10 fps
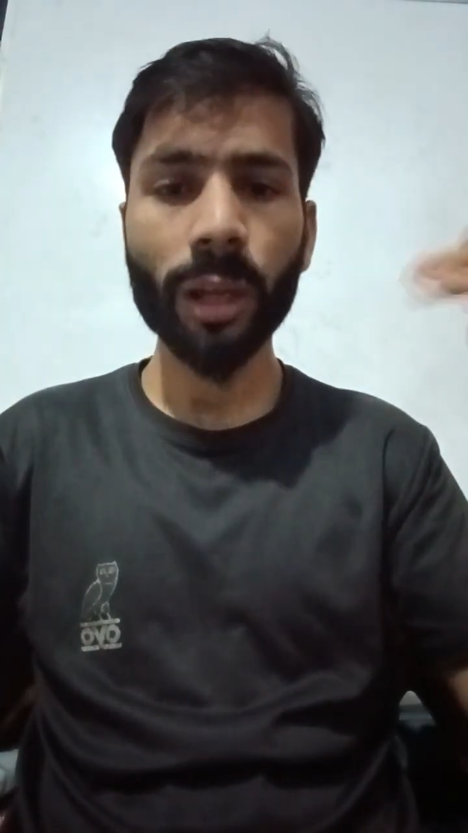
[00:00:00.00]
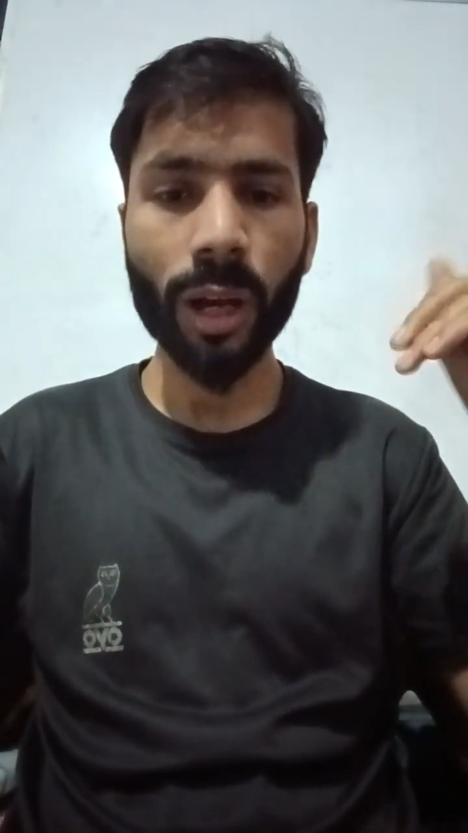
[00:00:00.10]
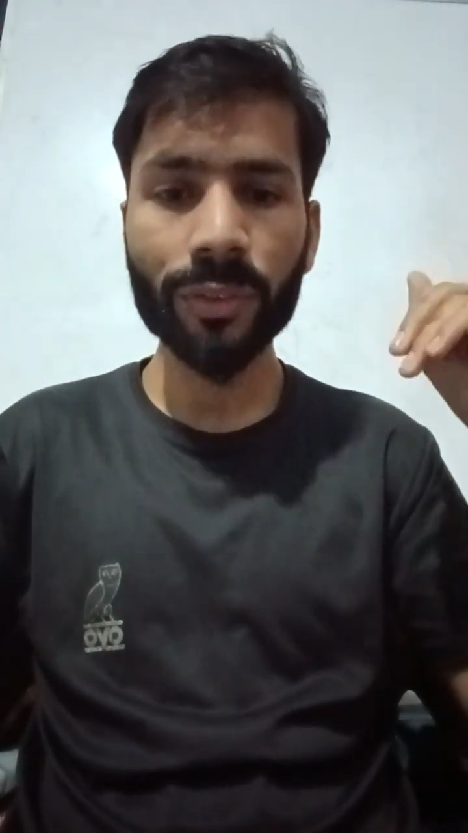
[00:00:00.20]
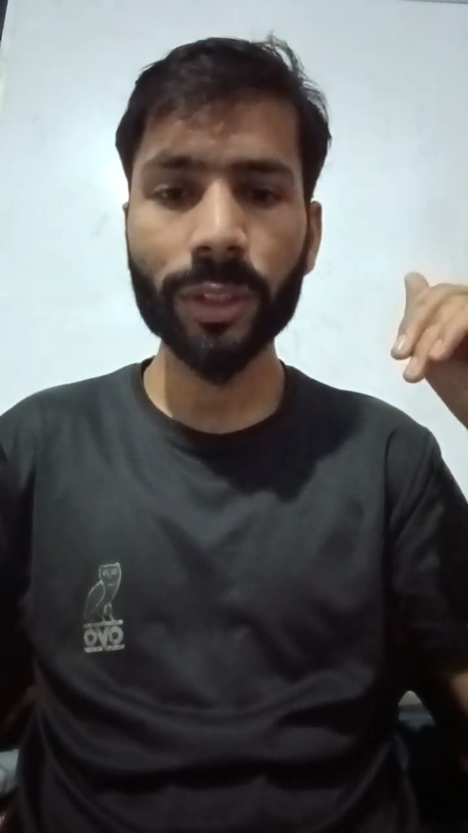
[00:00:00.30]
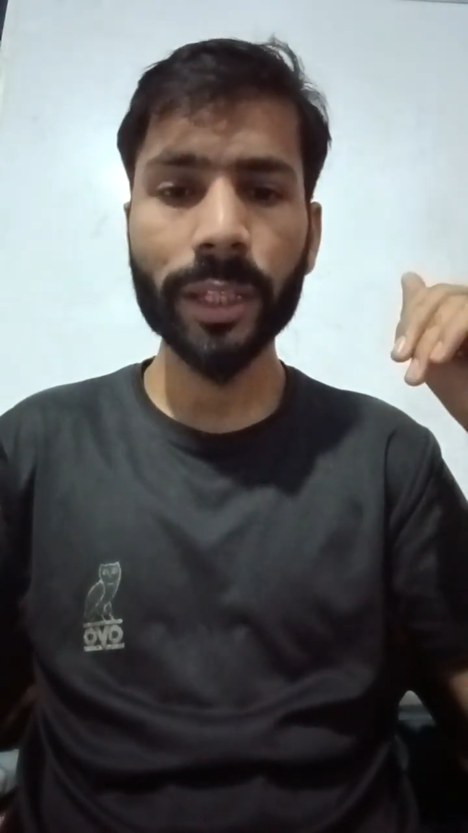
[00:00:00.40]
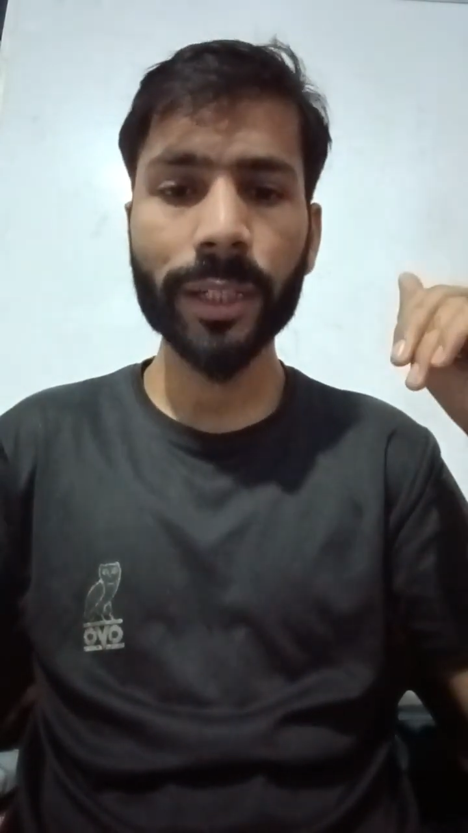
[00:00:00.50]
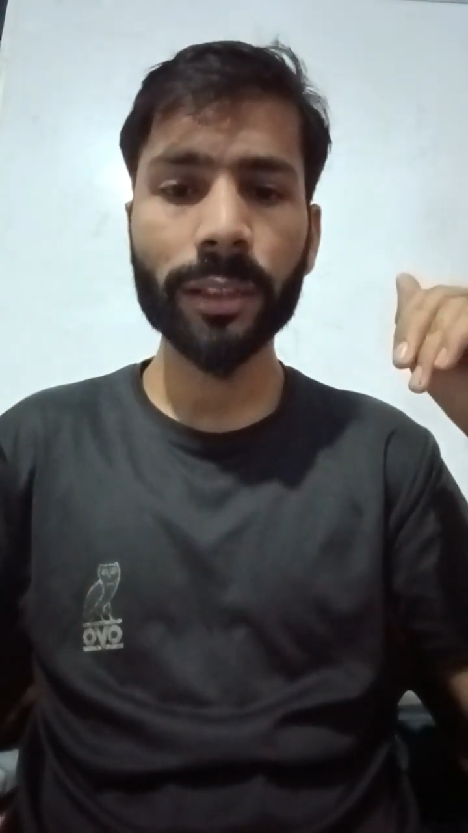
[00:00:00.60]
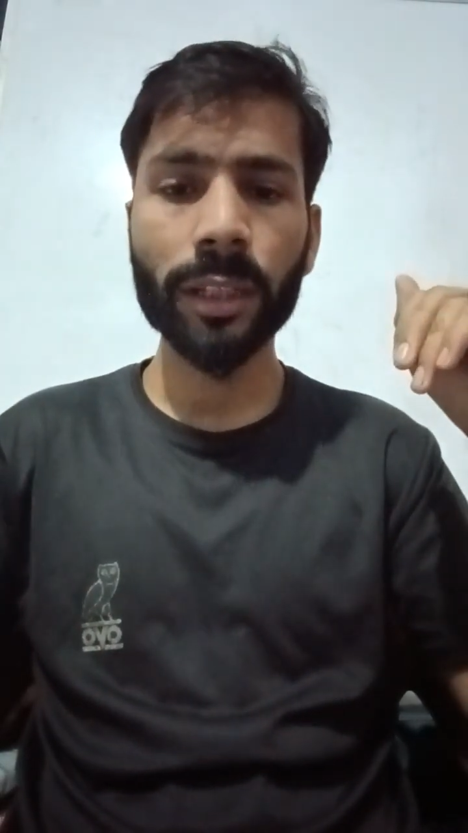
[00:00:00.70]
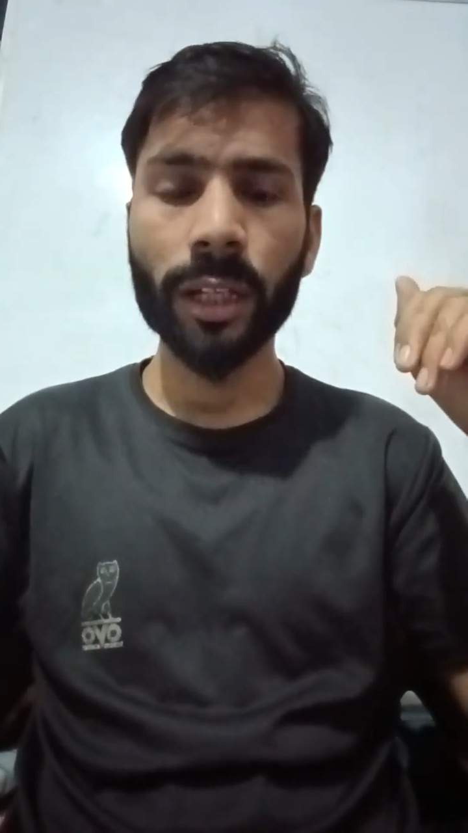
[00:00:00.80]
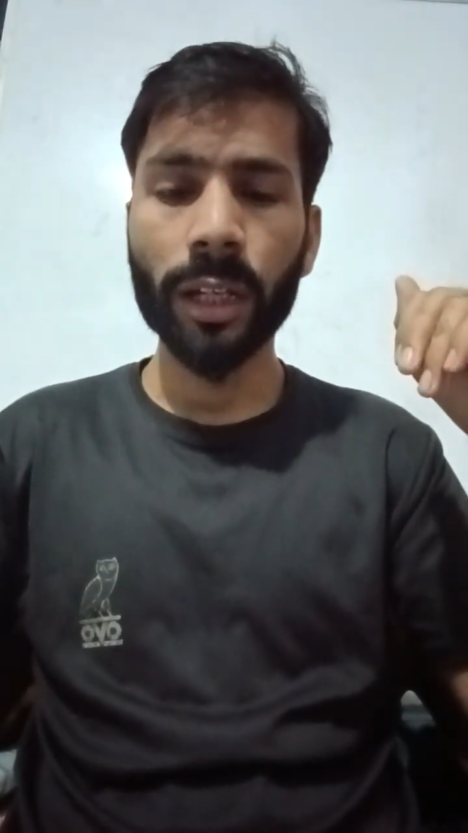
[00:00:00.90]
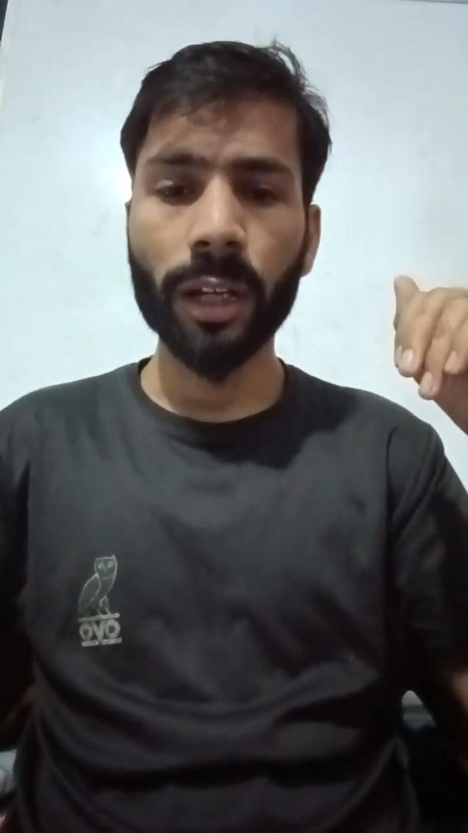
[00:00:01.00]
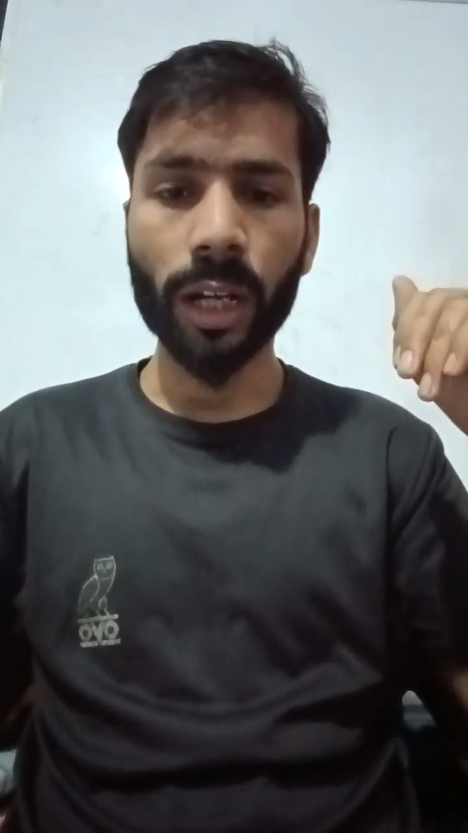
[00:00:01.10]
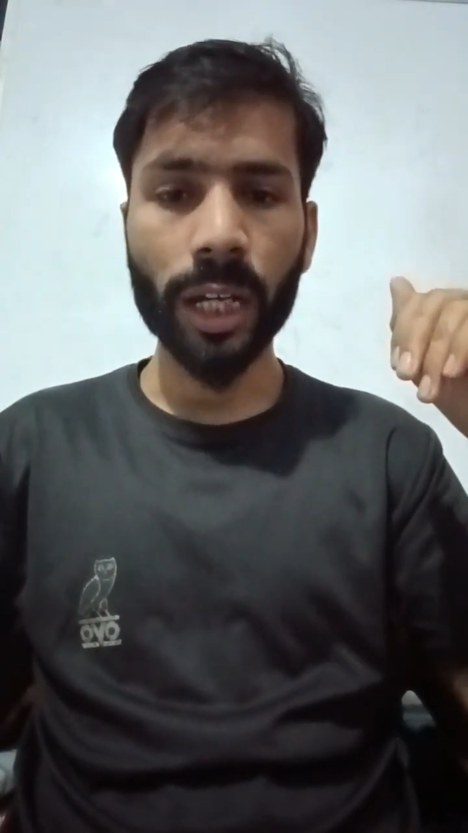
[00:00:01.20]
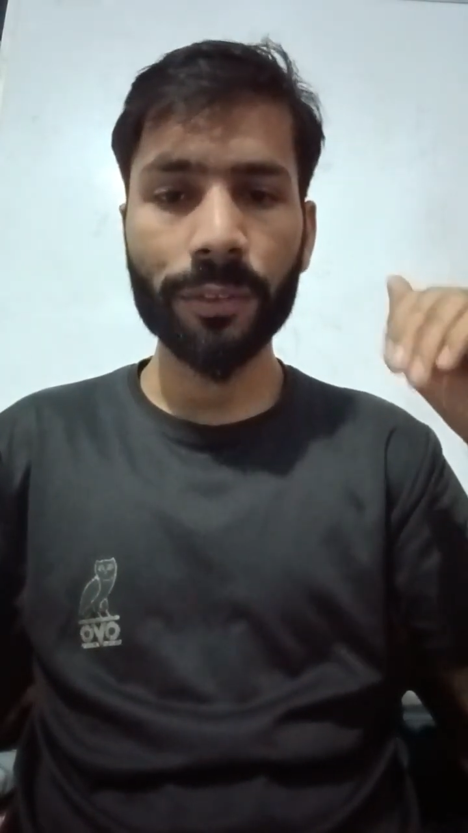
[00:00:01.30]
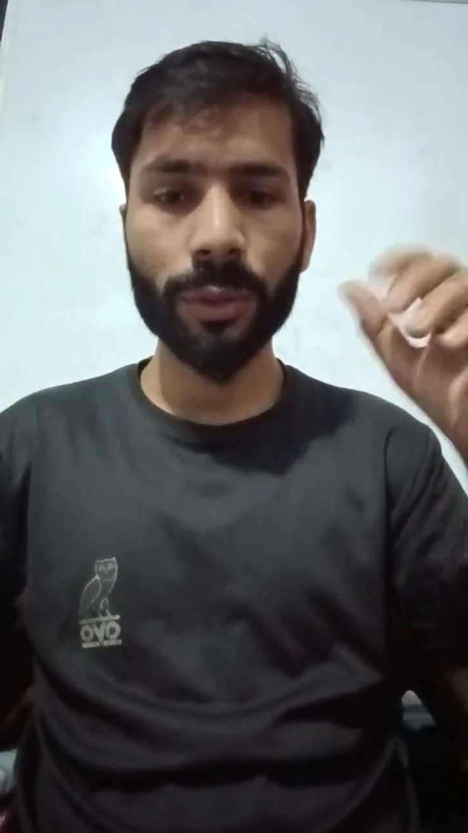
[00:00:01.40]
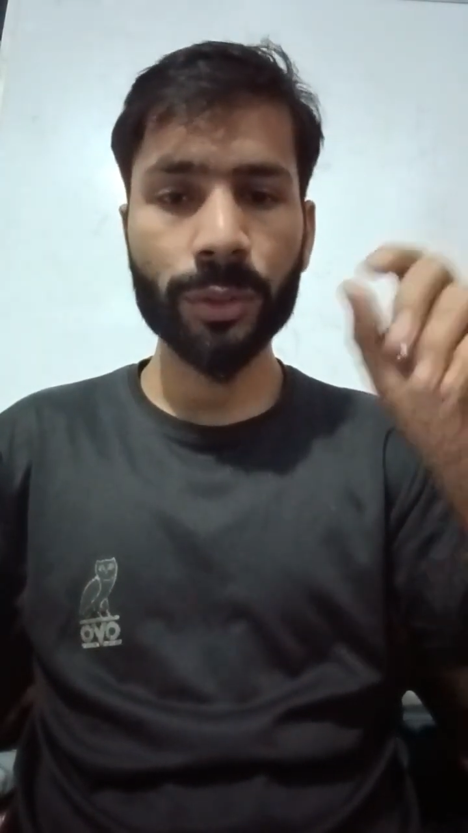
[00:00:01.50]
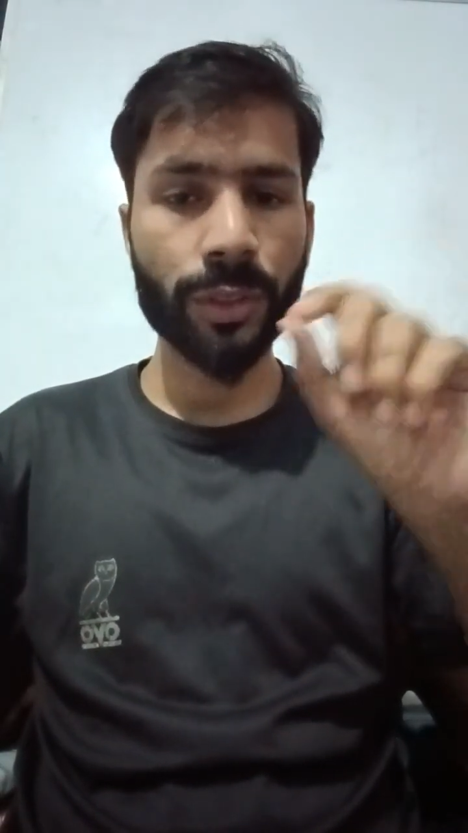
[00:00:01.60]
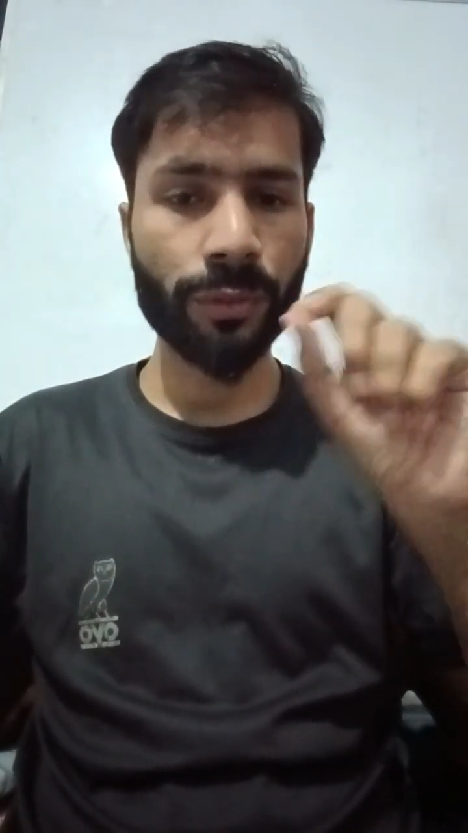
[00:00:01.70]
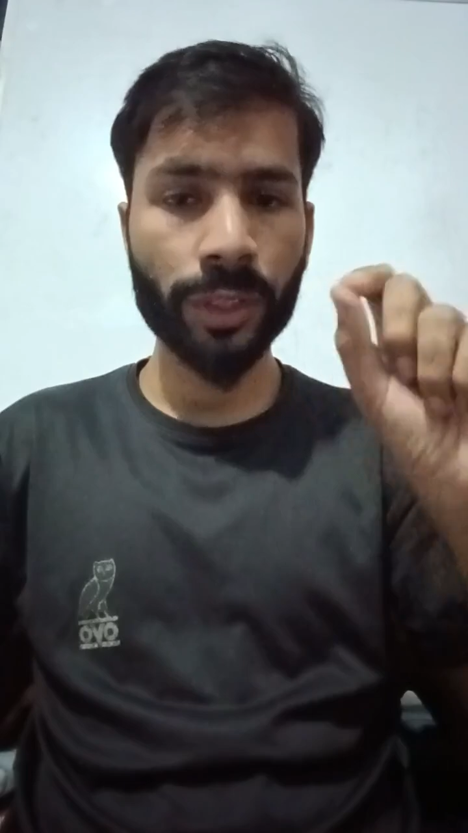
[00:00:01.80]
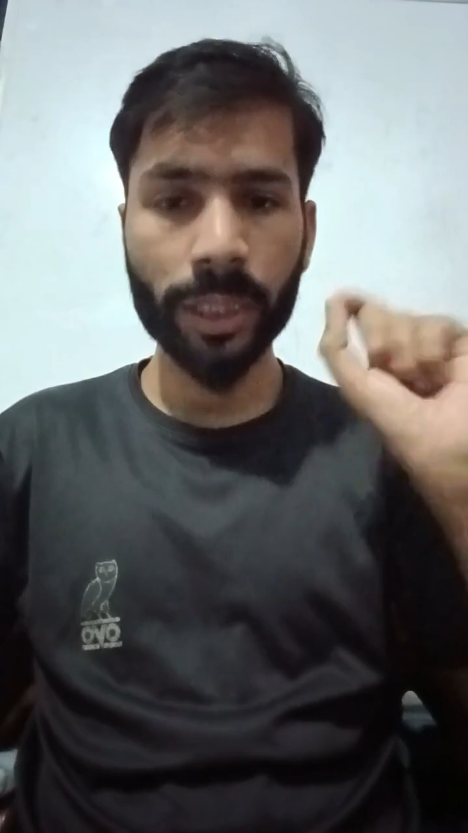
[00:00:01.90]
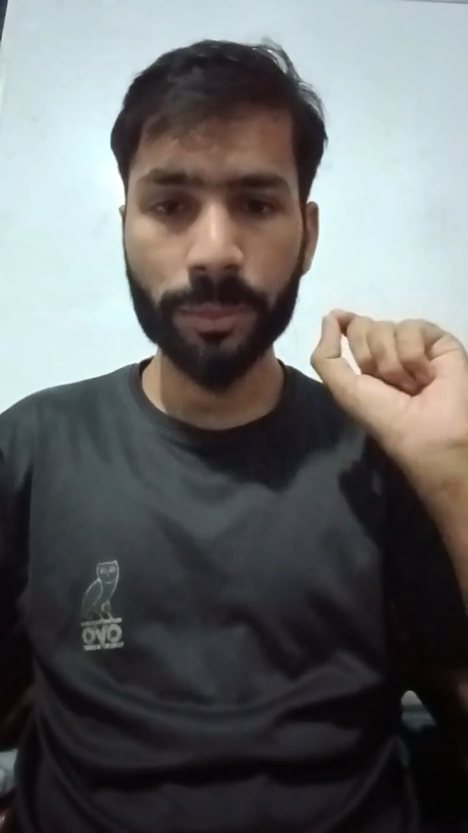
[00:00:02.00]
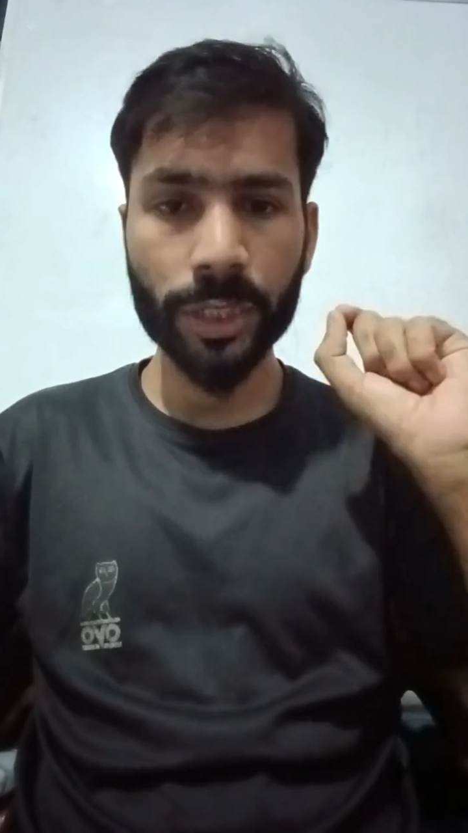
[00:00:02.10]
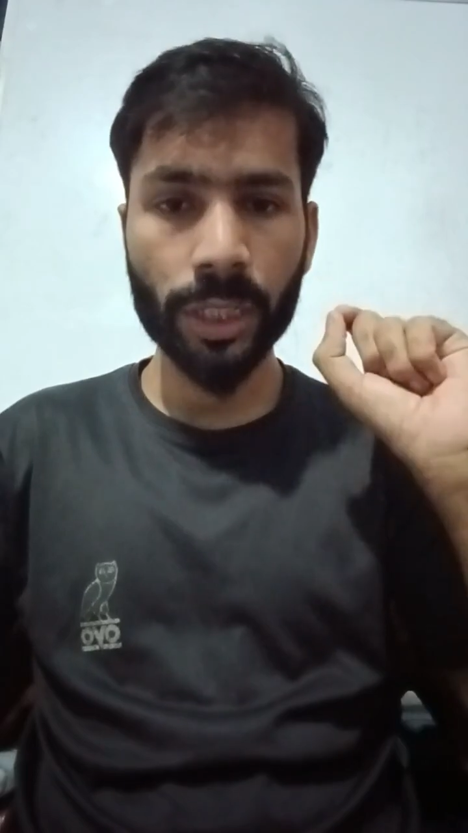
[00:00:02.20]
After that, I have used William J.